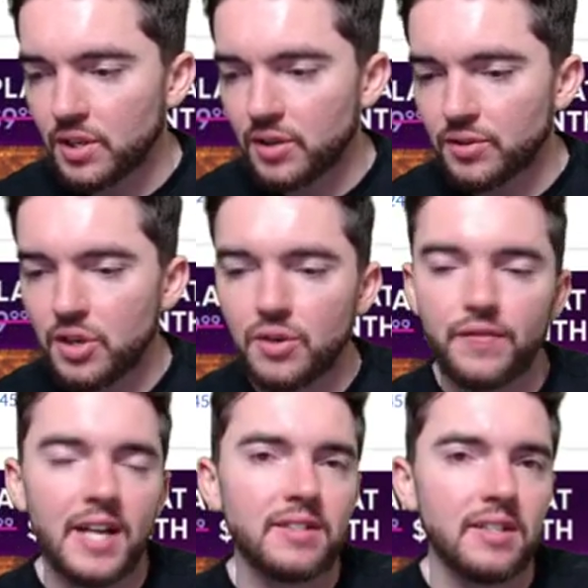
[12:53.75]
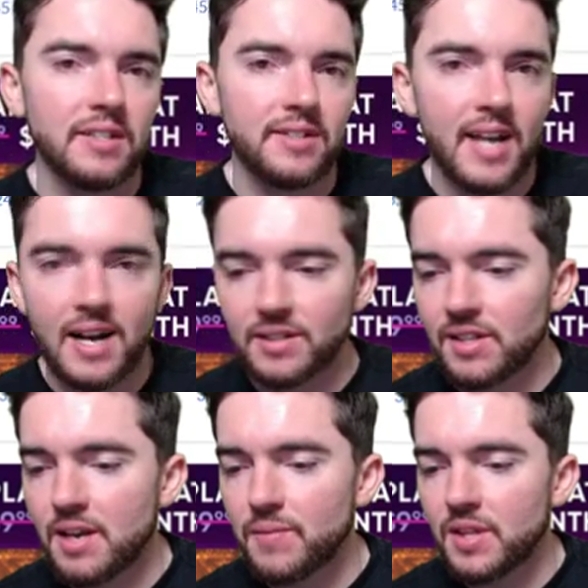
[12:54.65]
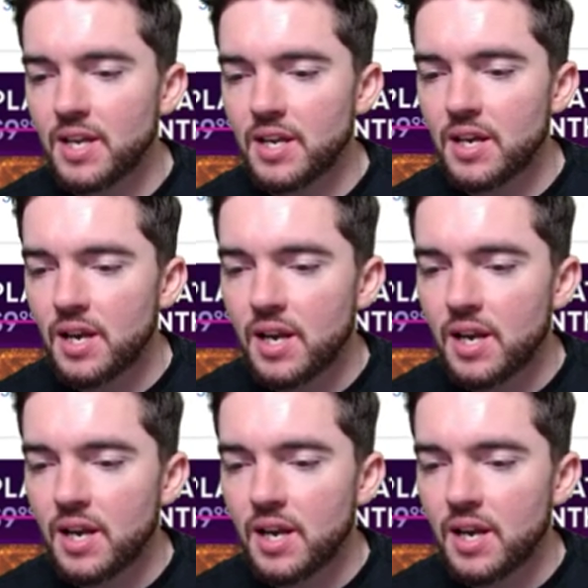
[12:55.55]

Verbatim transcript: I don't know if that's the exact same thing.